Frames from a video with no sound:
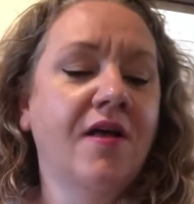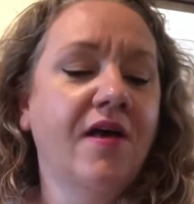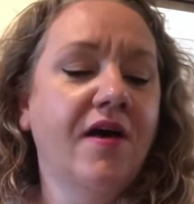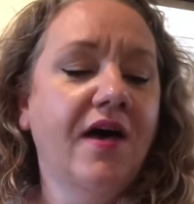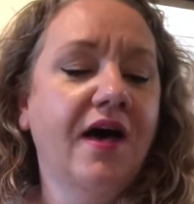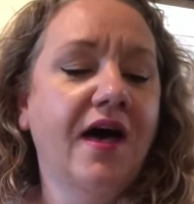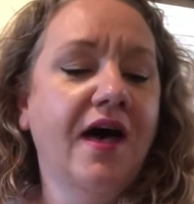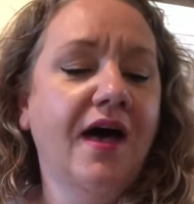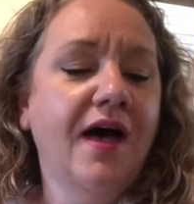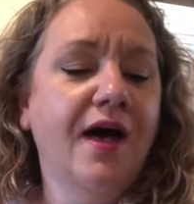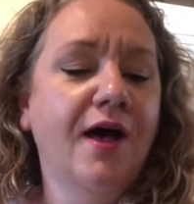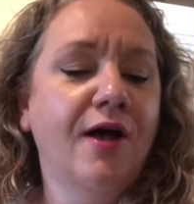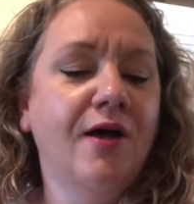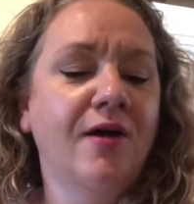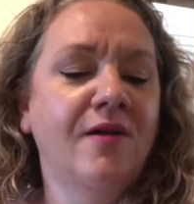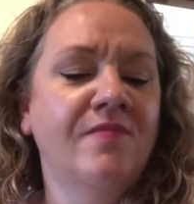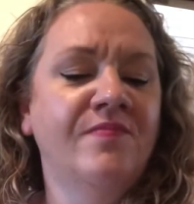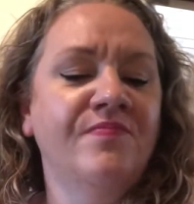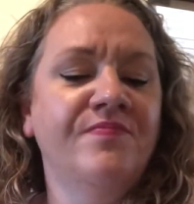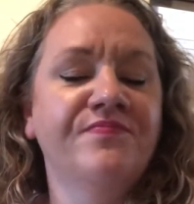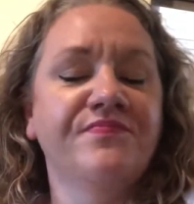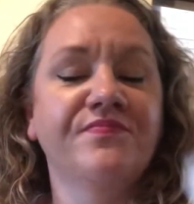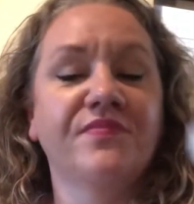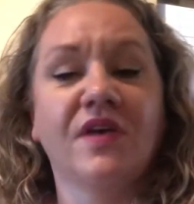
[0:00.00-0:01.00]

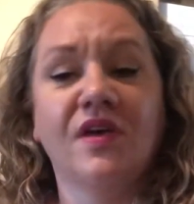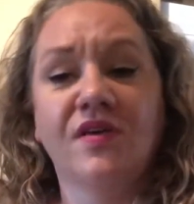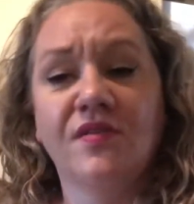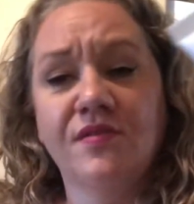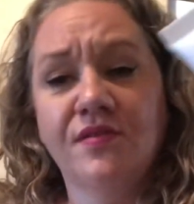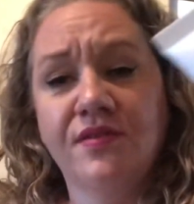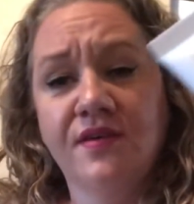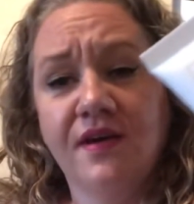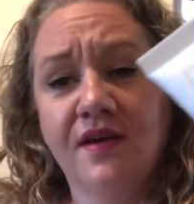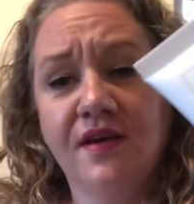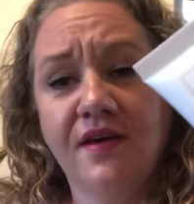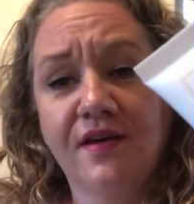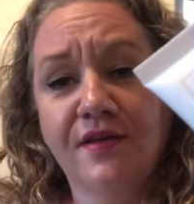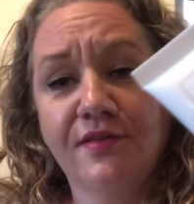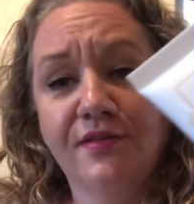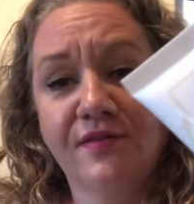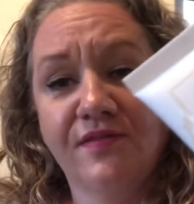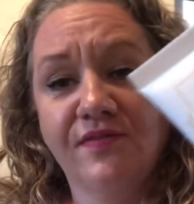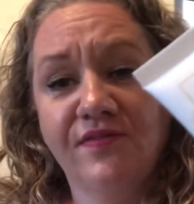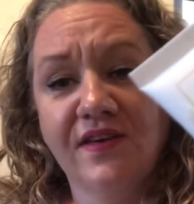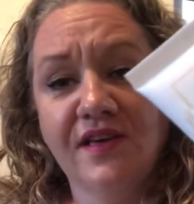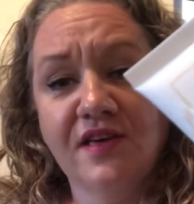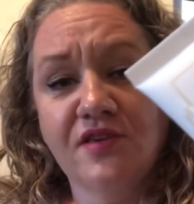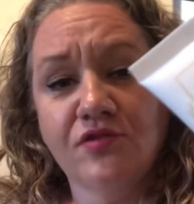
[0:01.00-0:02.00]
The
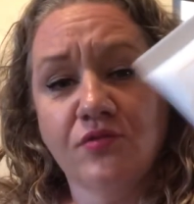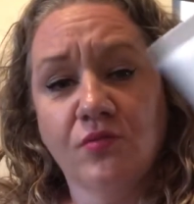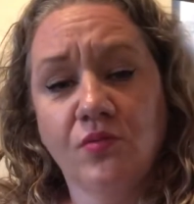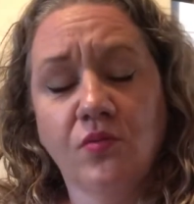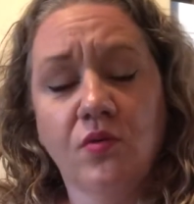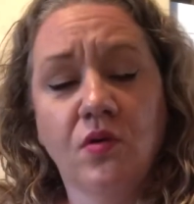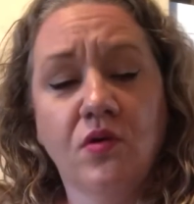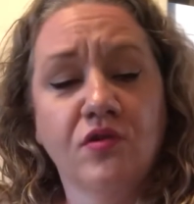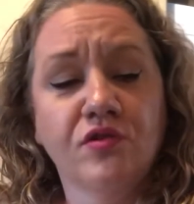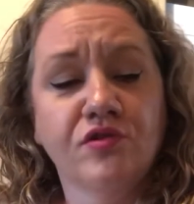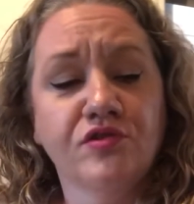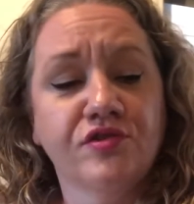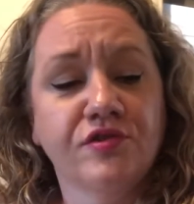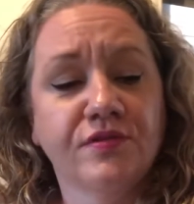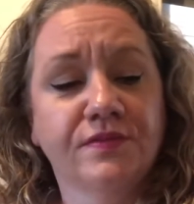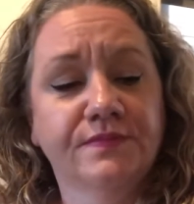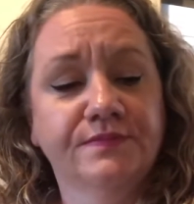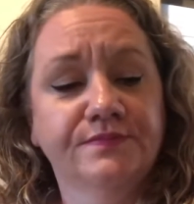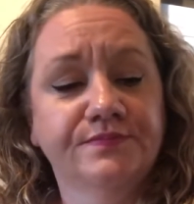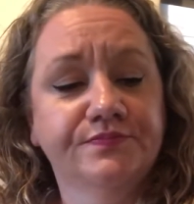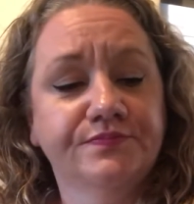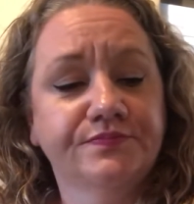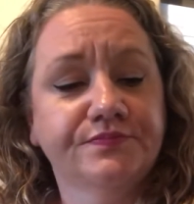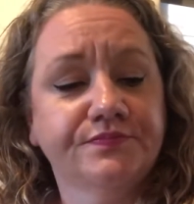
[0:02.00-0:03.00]
facial wash,
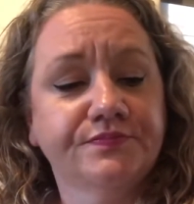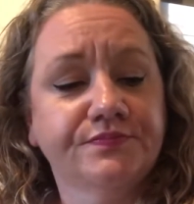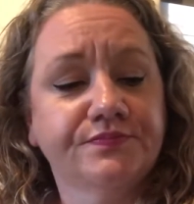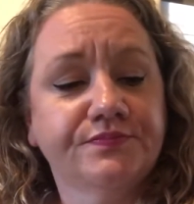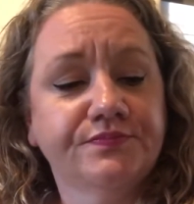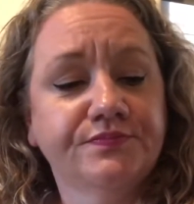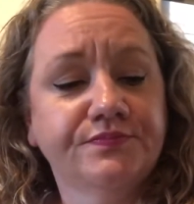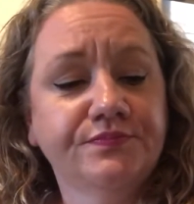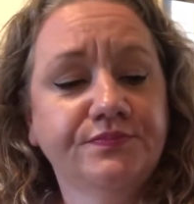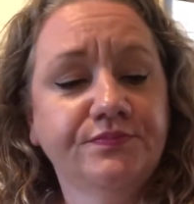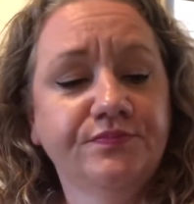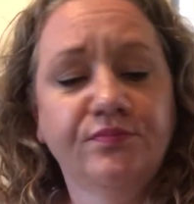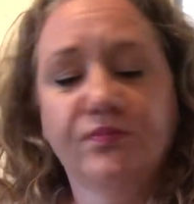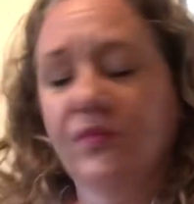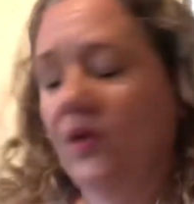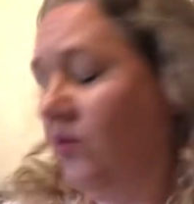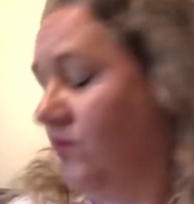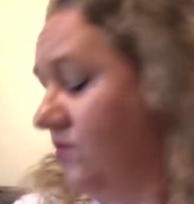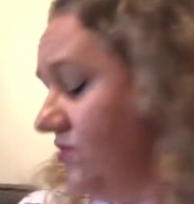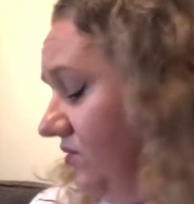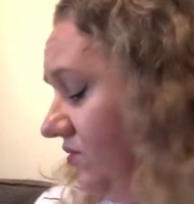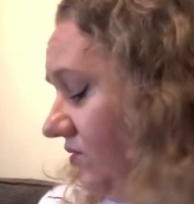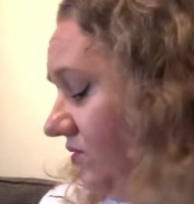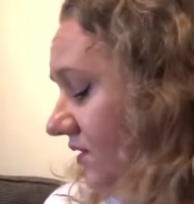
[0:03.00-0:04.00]

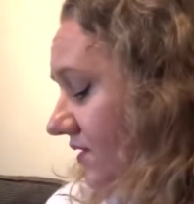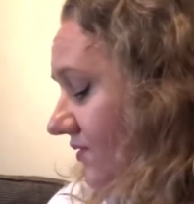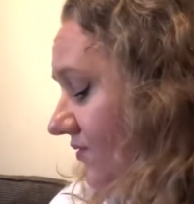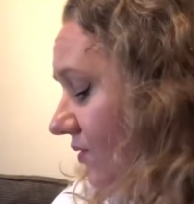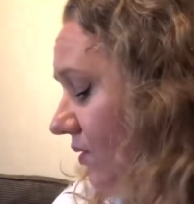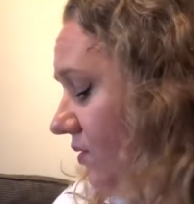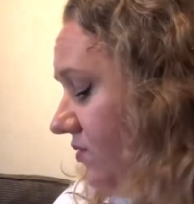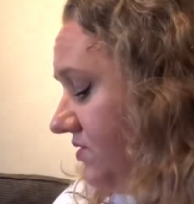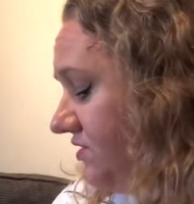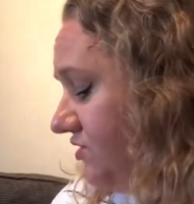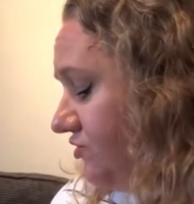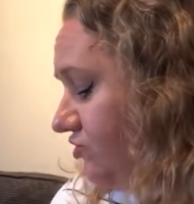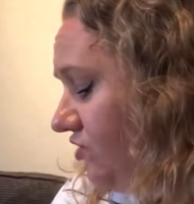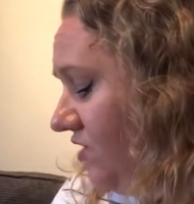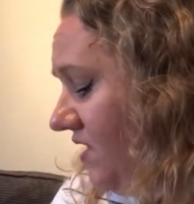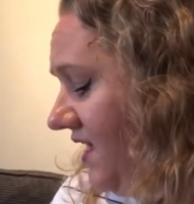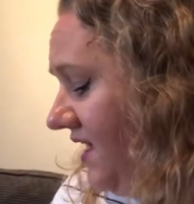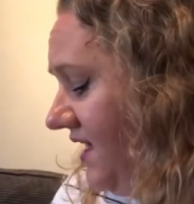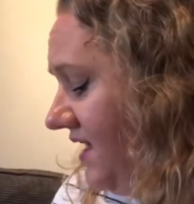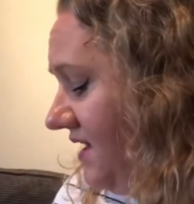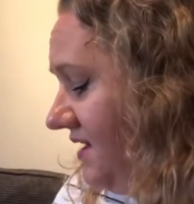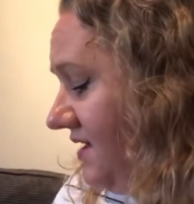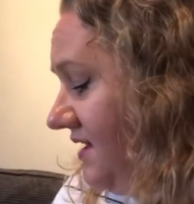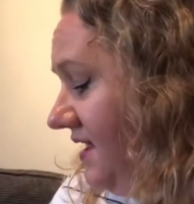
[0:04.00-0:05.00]
which I'm looking forward to
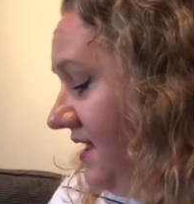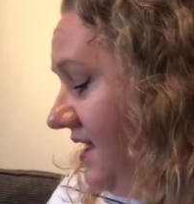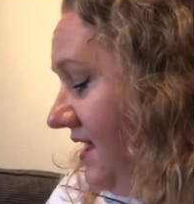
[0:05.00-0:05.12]
trying.